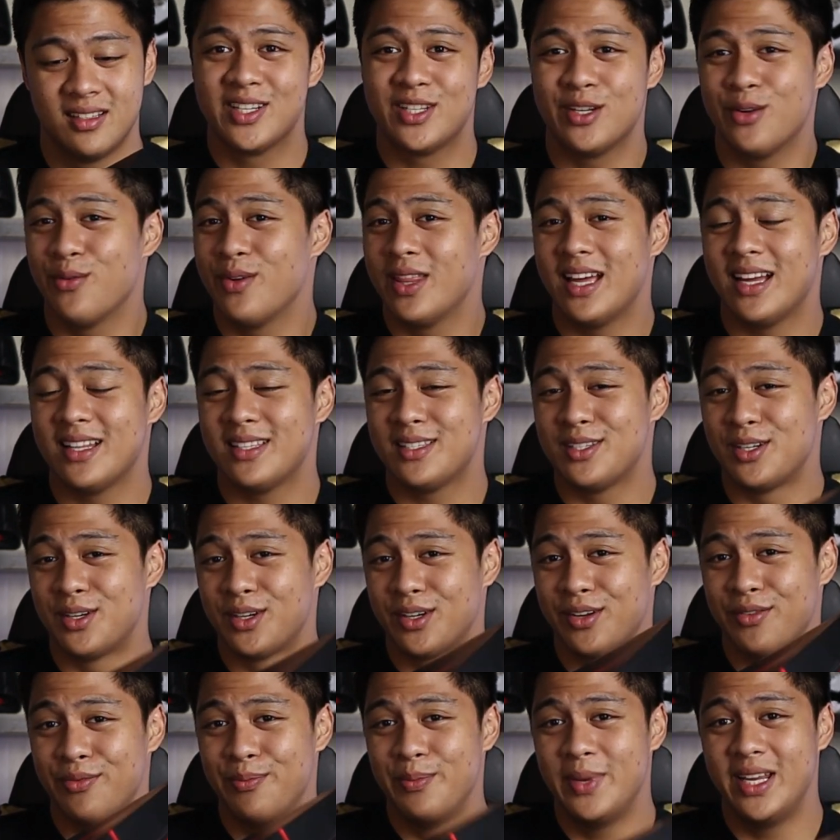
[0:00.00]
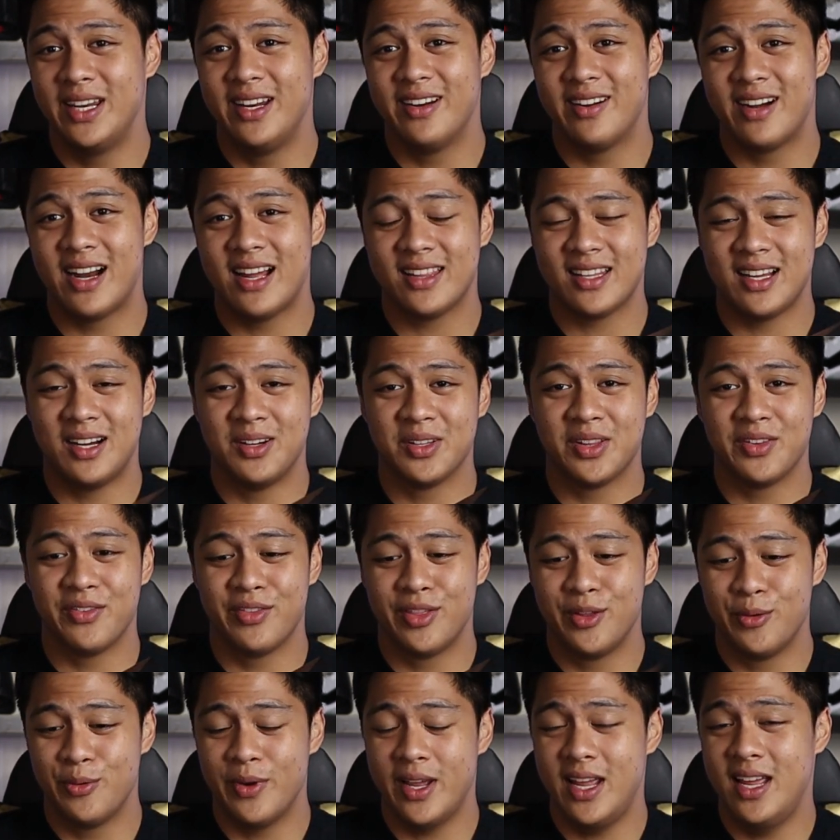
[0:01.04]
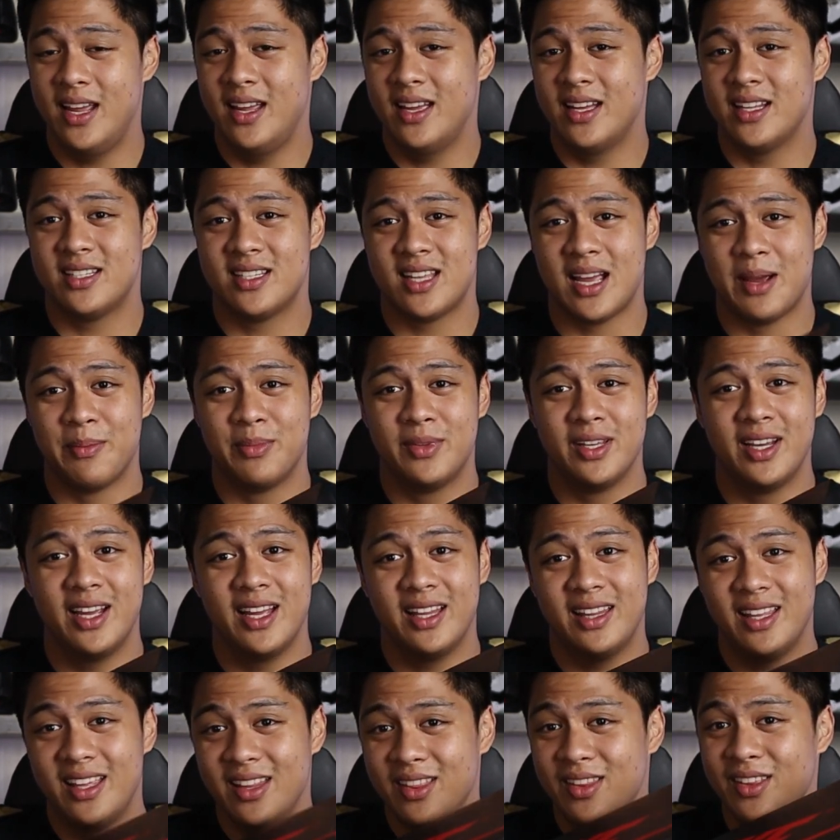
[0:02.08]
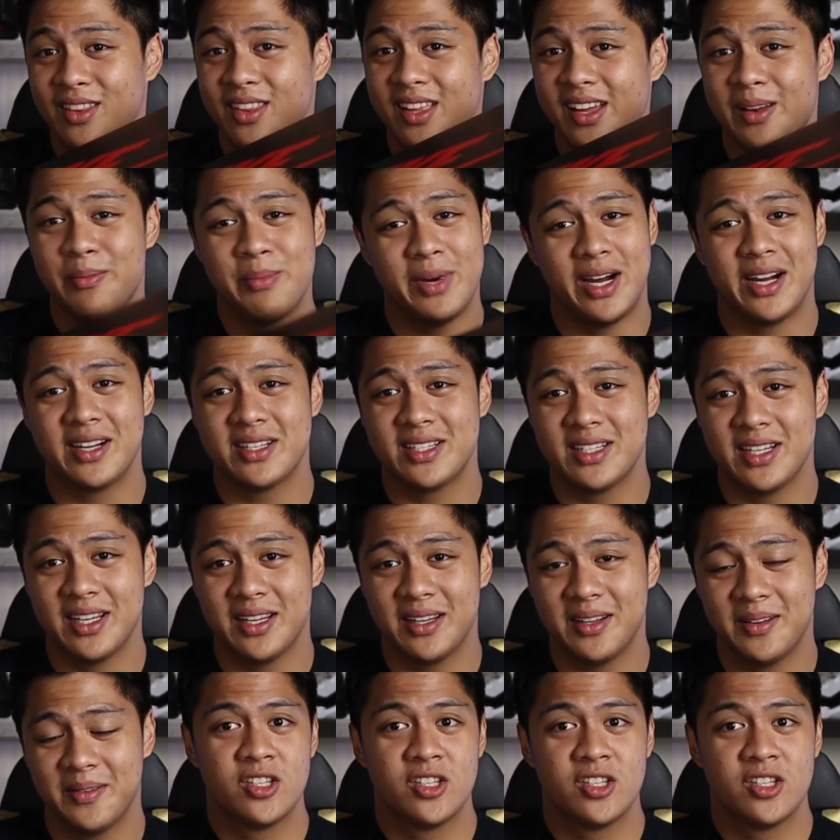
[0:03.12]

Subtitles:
So with that sort of mini rant out of the way, it's time to get into the unboxing.